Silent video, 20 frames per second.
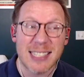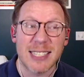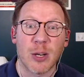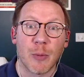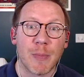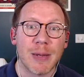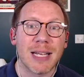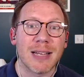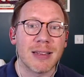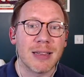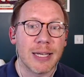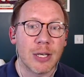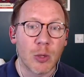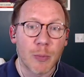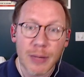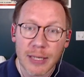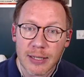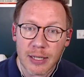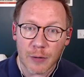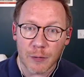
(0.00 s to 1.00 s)
It'll be a little
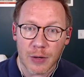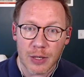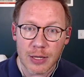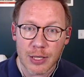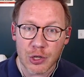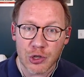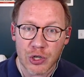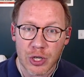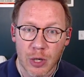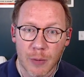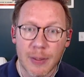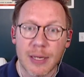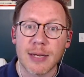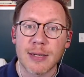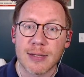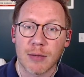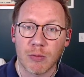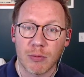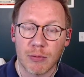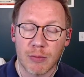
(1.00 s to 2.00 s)
bit different this year because
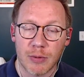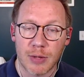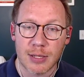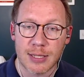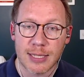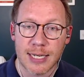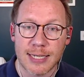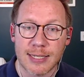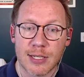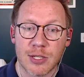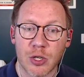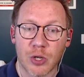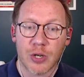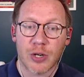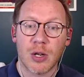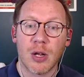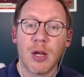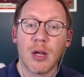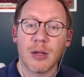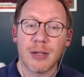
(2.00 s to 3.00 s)
the season started
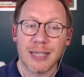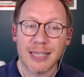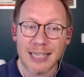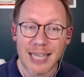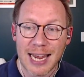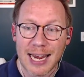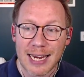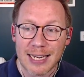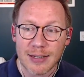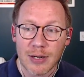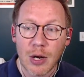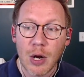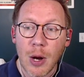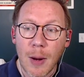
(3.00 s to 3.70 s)
late,